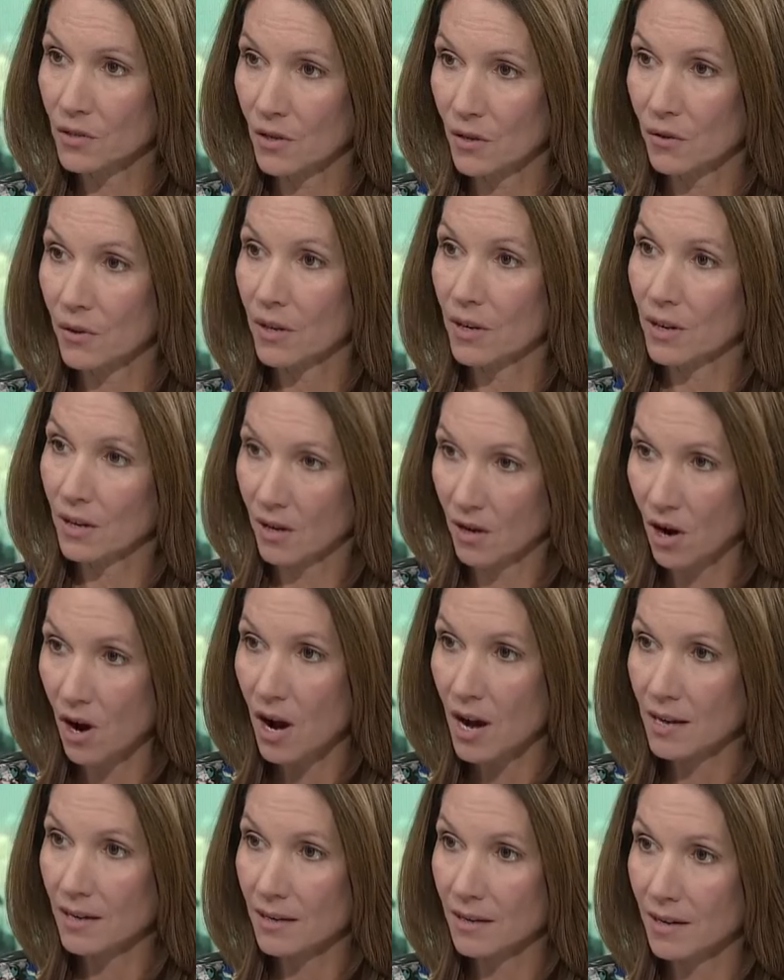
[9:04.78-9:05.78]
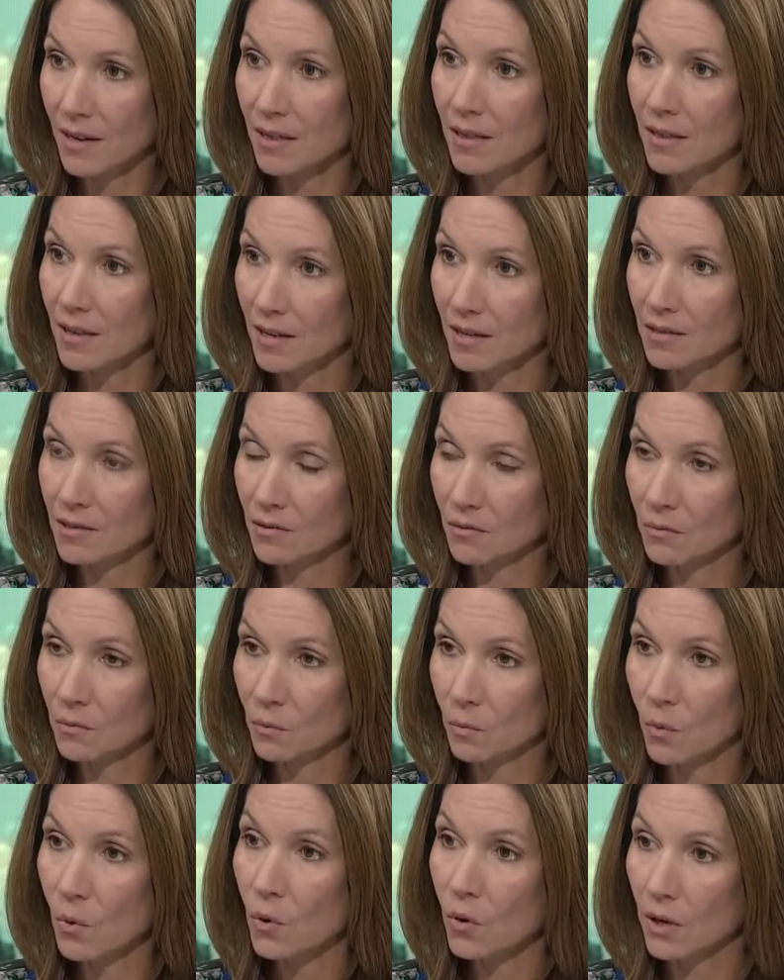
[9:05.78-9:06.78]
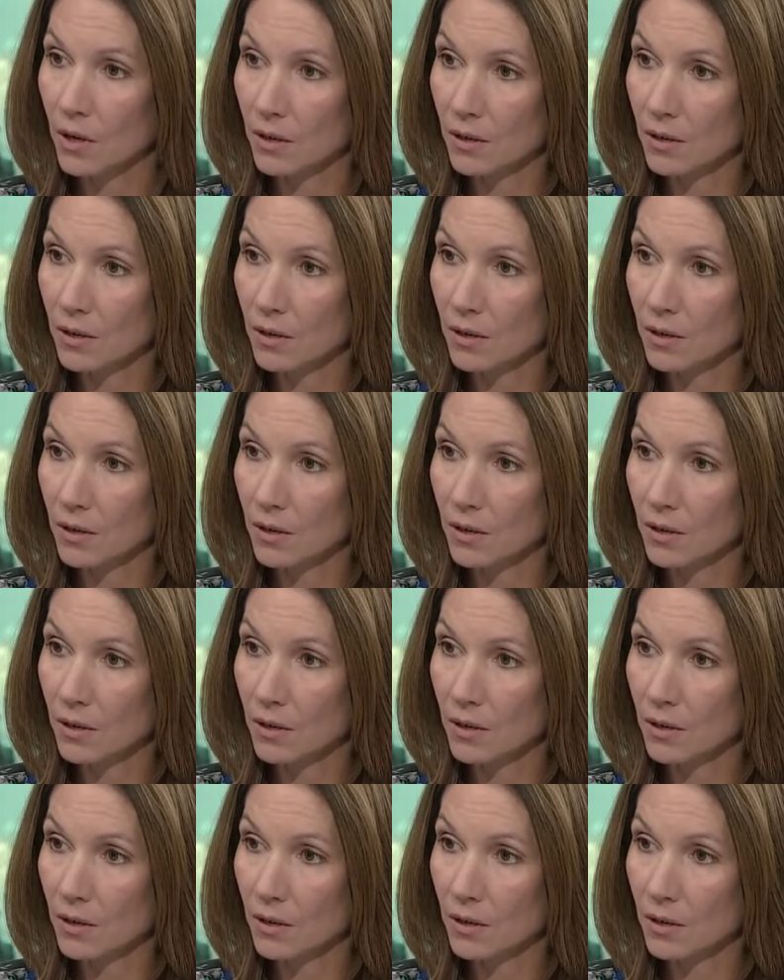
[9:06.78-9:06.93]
though, that are caught in this war?